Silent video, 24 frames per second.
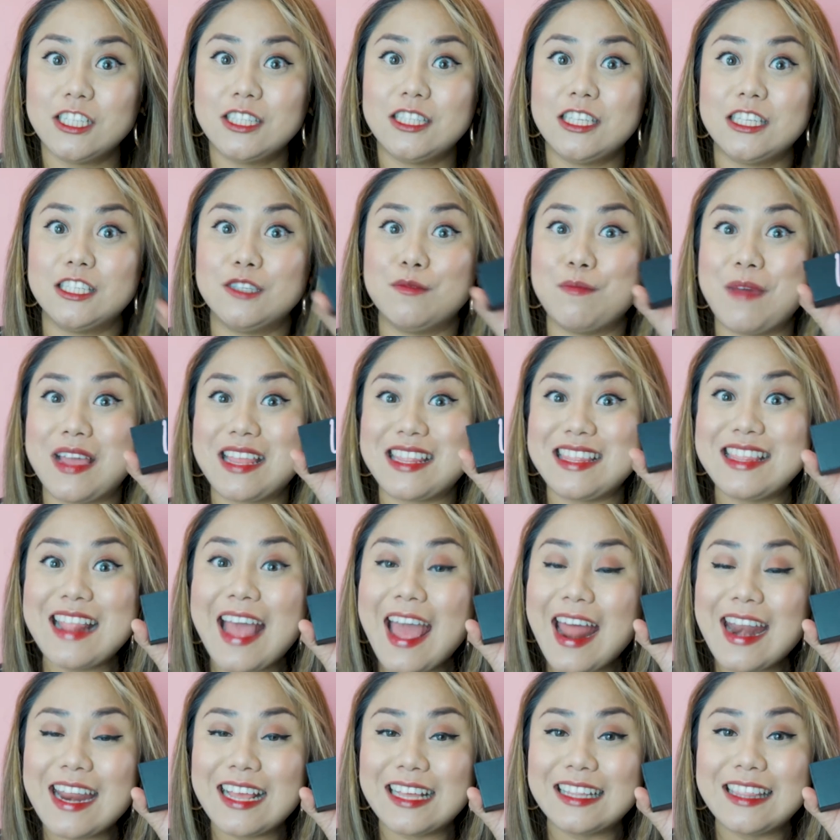this
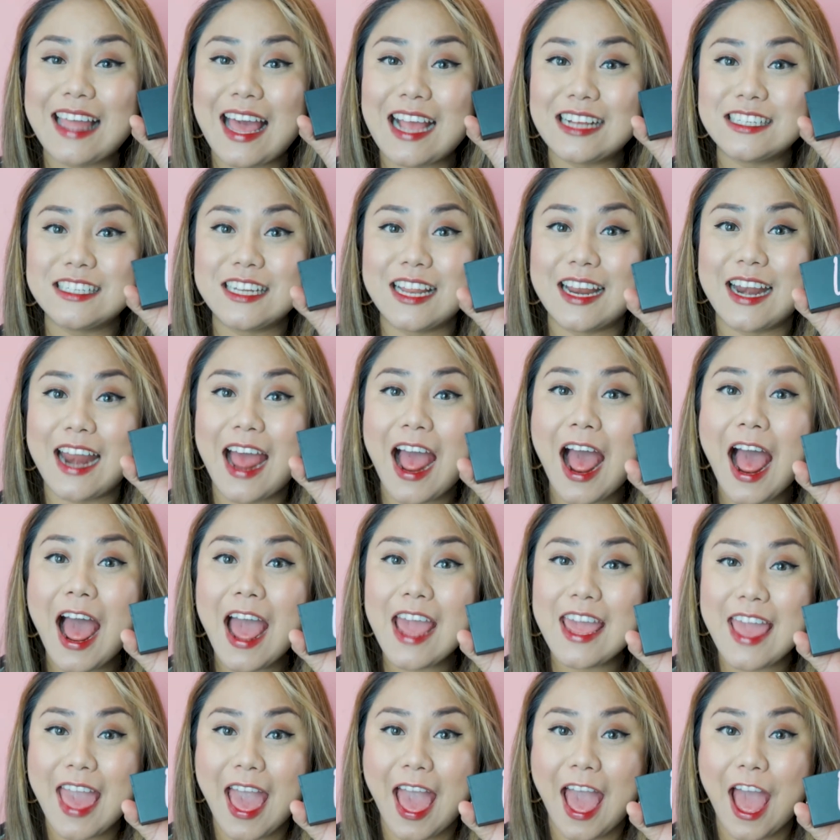magnetic lash that
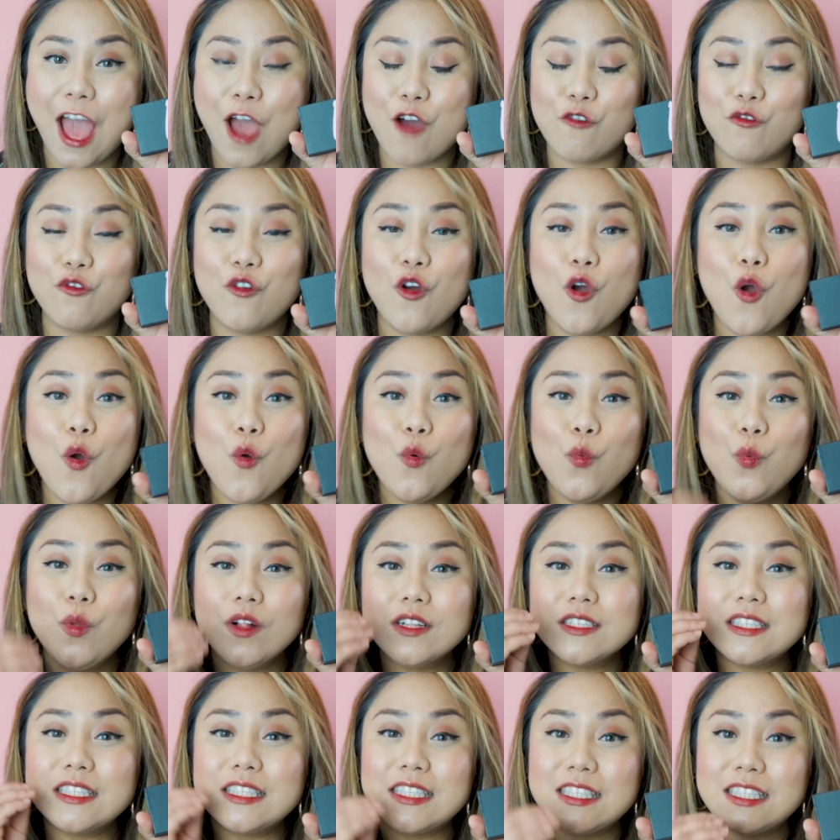I have,
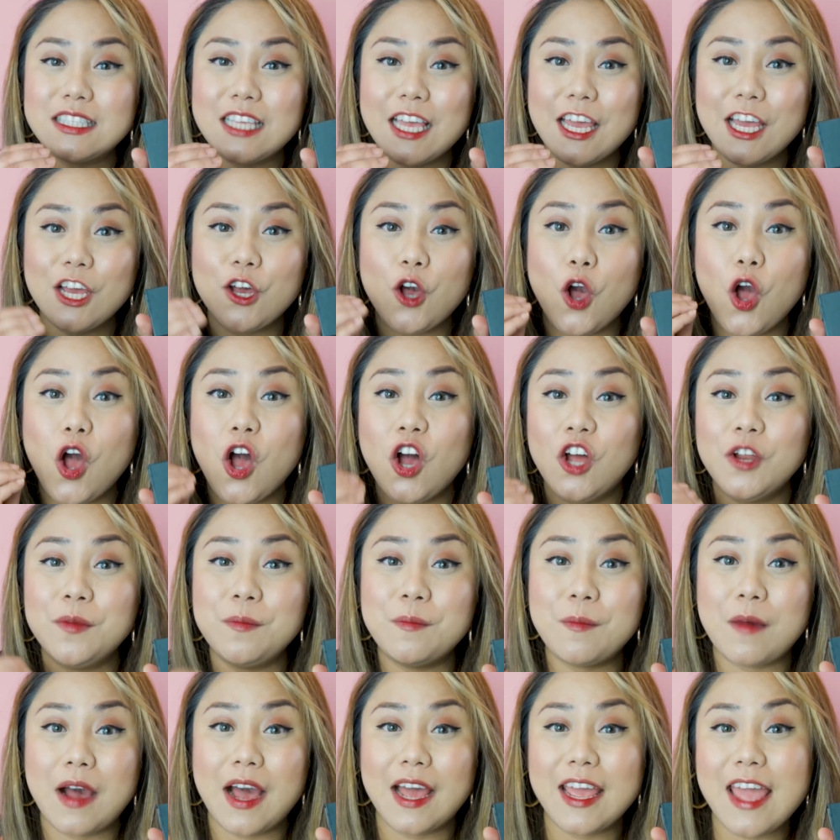will stick
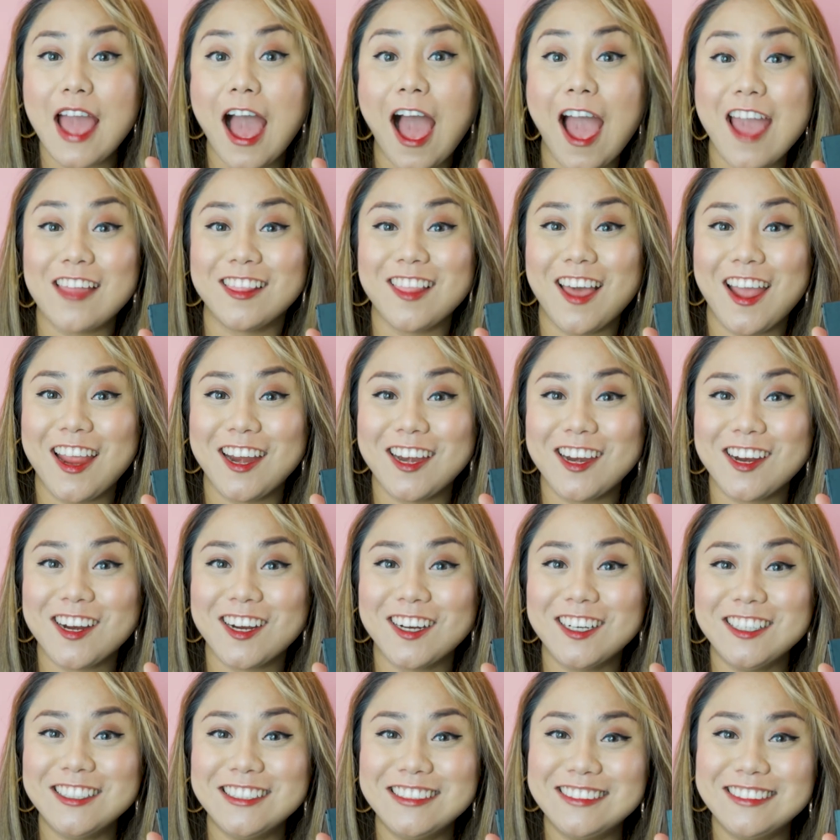on my eyeliner.